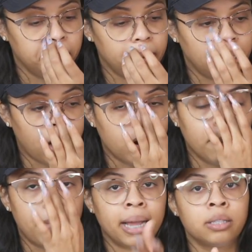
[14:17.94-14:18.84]
And I'll
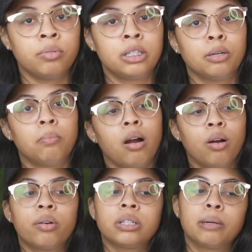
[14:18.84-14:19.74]
come back to it
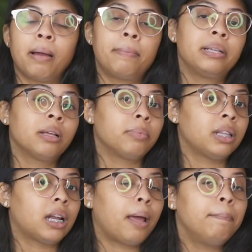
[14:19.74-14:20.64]
tomorrow because there might be something
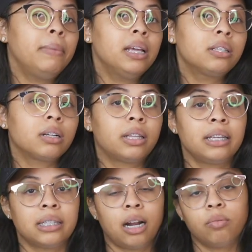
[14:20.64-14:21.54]
that I missed or
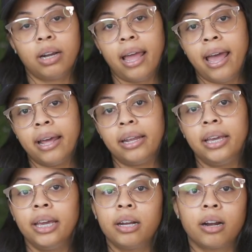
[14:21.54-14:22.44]
things that I want to add
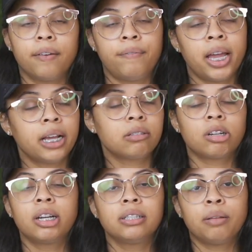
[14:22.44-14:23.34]
in or effects
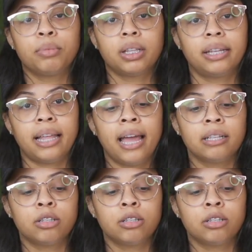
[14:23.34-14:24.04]
or something like that.